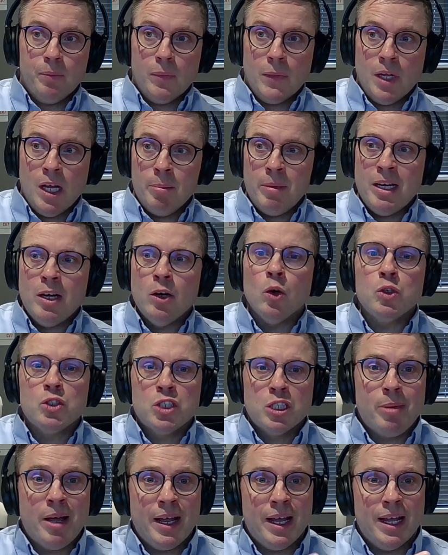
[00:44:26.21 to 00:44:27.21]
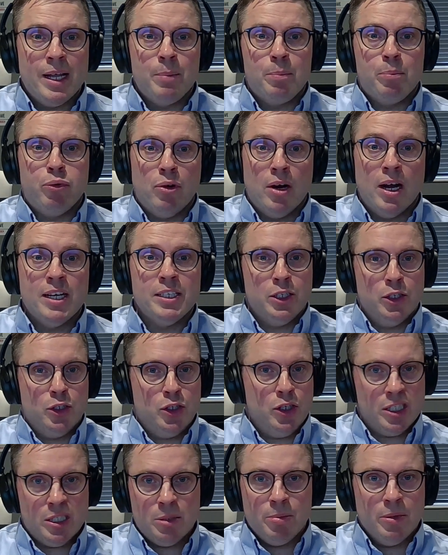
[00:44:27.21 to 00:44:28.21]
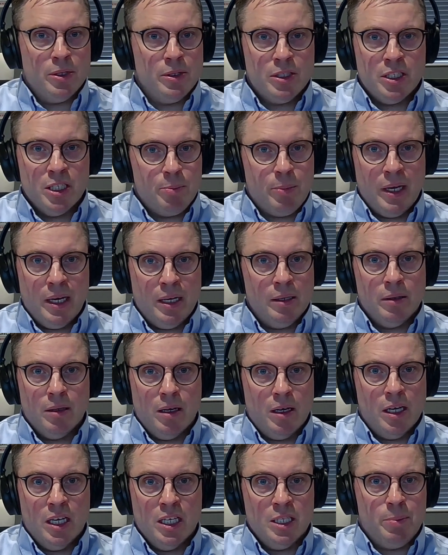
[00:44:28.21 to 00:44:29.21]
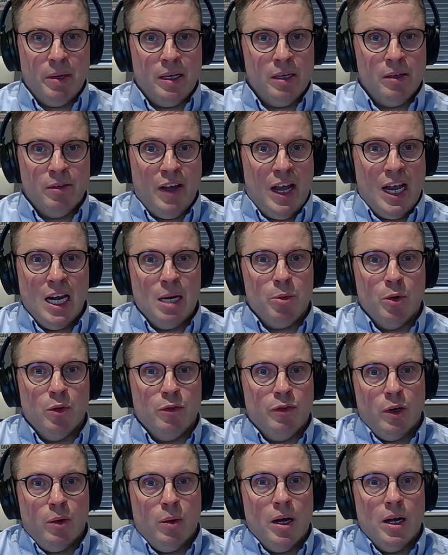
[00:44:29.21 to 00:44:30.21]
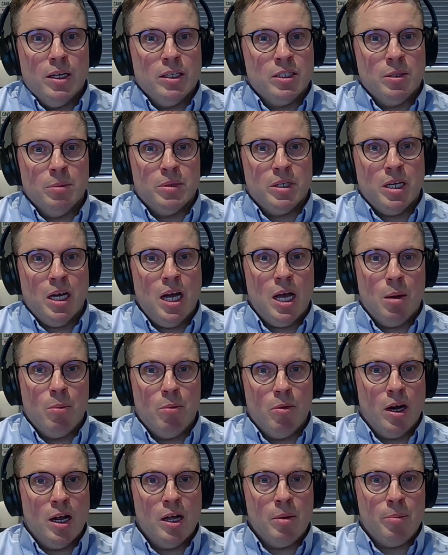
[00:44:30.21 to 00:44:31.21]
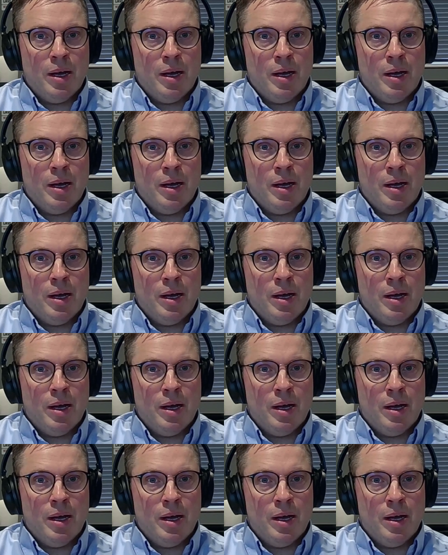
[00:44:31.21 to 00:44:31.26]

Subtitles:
I mean, automated price adjustments has been available for quite some time, right?